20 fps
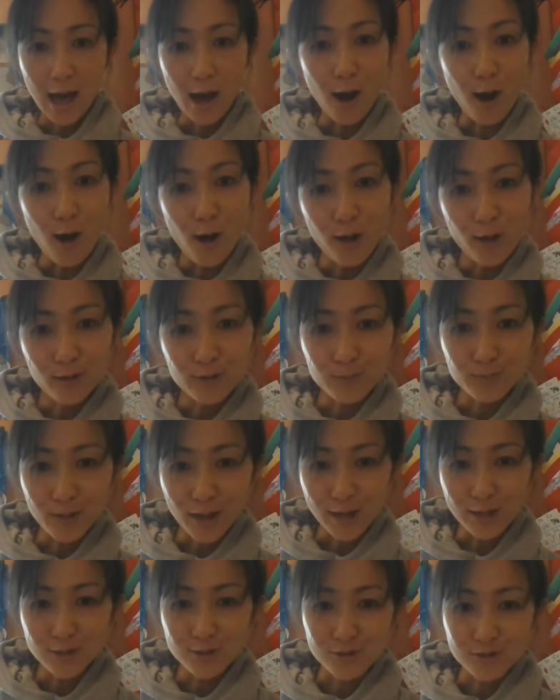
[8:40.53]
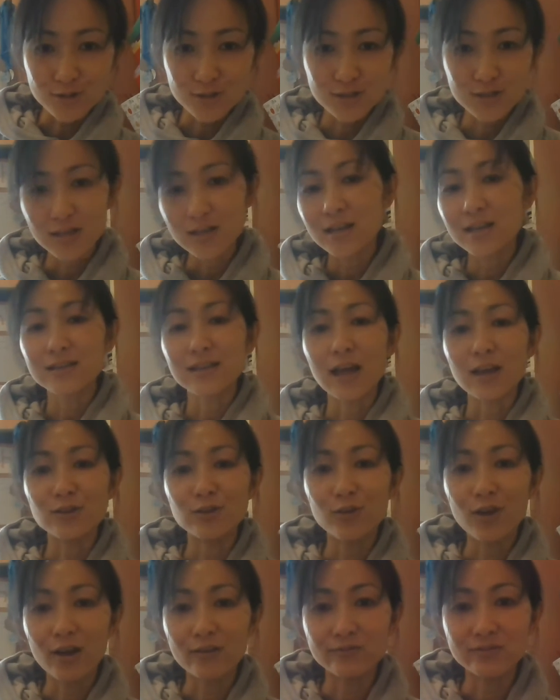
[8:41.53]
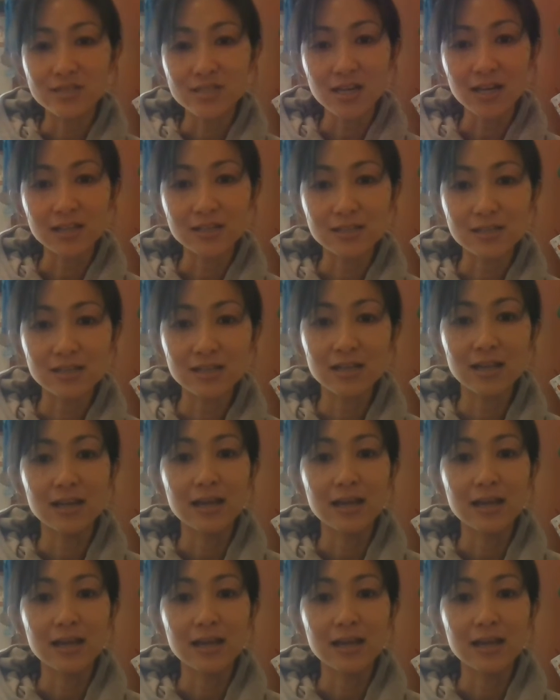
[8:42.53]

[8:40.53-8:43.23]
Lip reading: all the pages that you have done,